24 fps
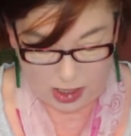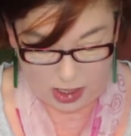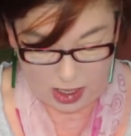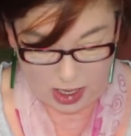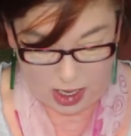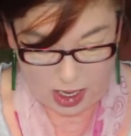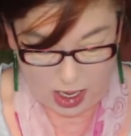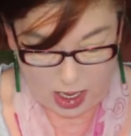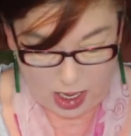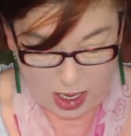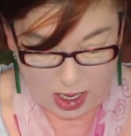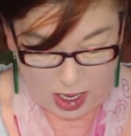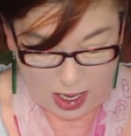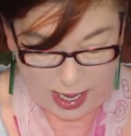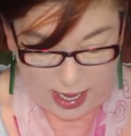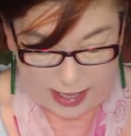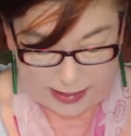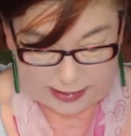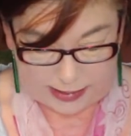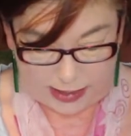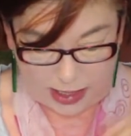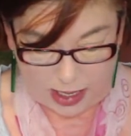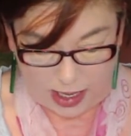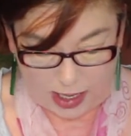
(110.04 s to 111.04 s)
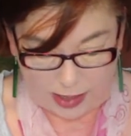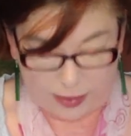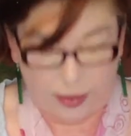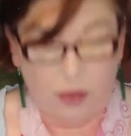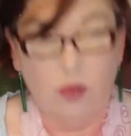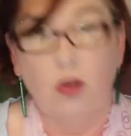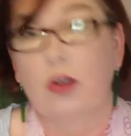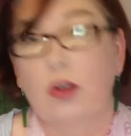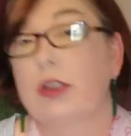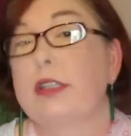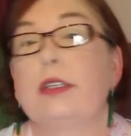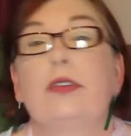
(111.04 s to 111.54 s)
as are the
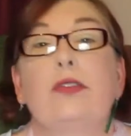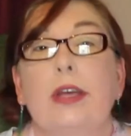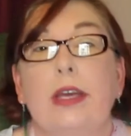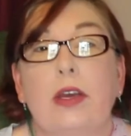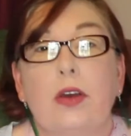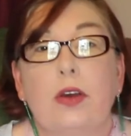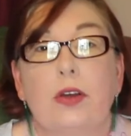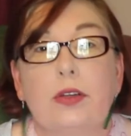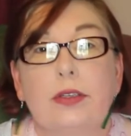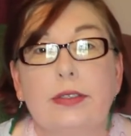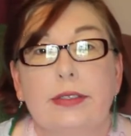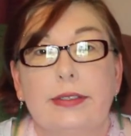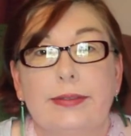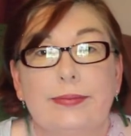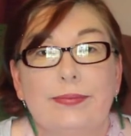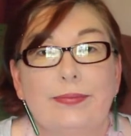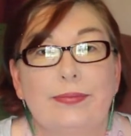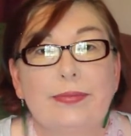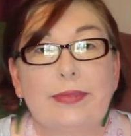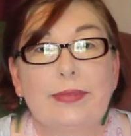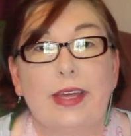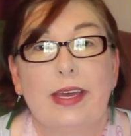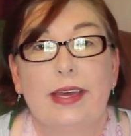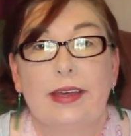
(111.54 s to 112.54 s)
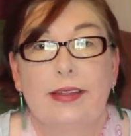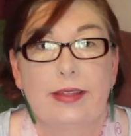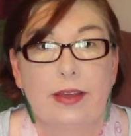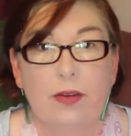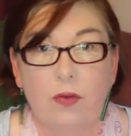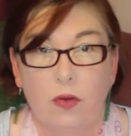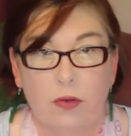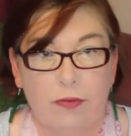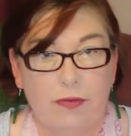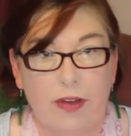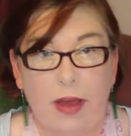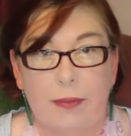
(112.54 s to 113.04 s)
Grocery Girls. They're
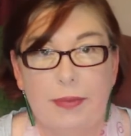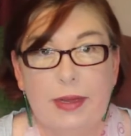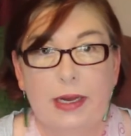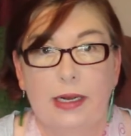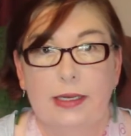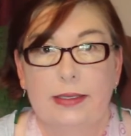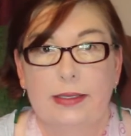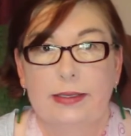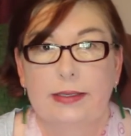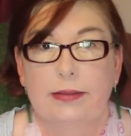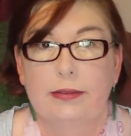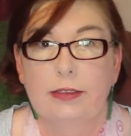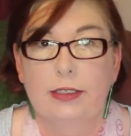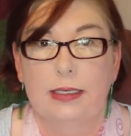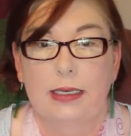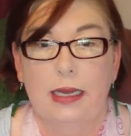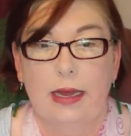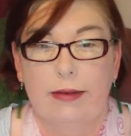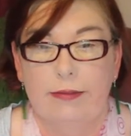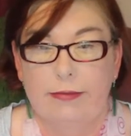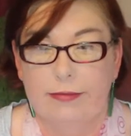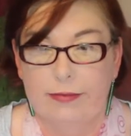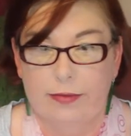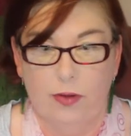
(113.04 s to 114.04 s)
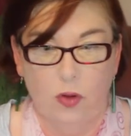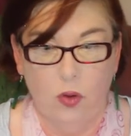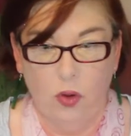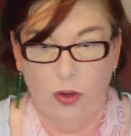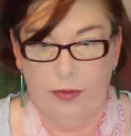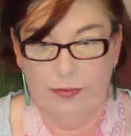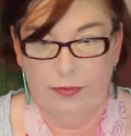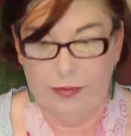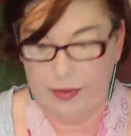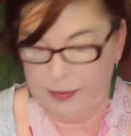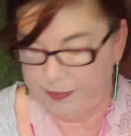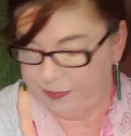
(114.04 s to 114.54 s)
all fabulous, just love all
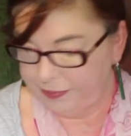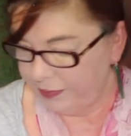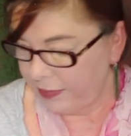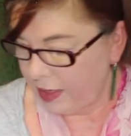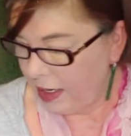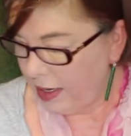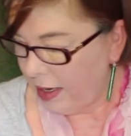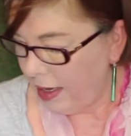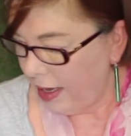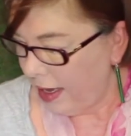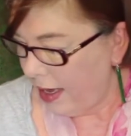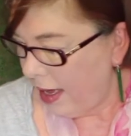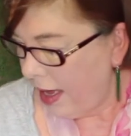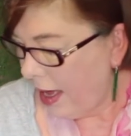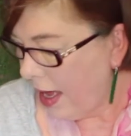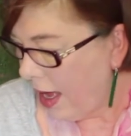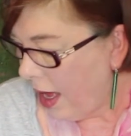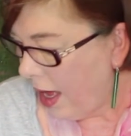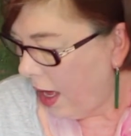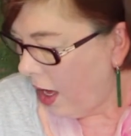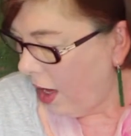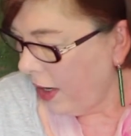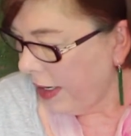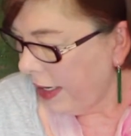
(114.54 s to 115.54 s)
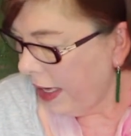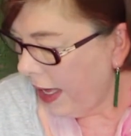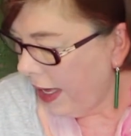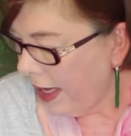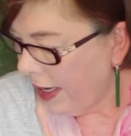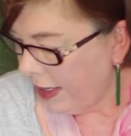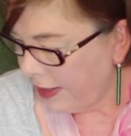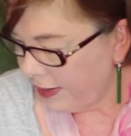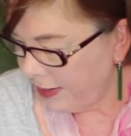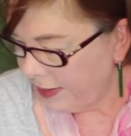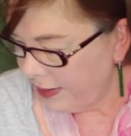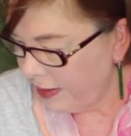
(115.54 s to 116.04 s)
of them.
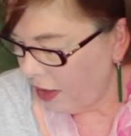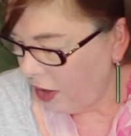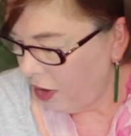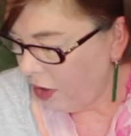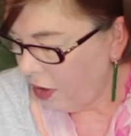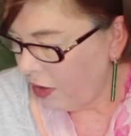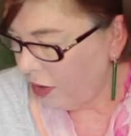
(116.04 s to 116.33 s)
Okay, so